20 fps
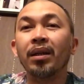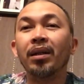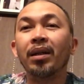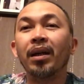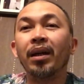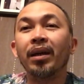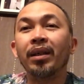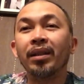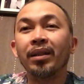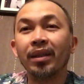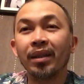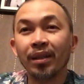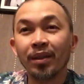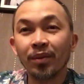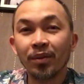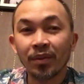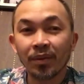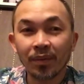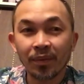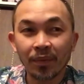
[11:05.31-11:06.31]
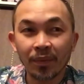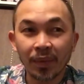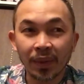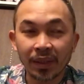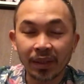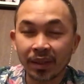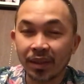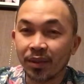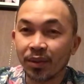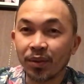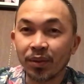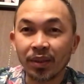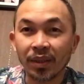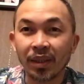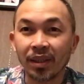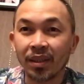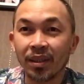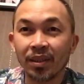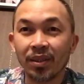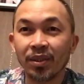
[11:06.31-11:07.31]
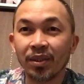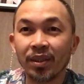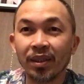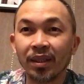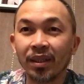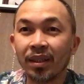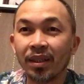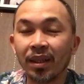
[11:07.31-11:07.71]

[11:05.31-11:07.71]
And then plus those additional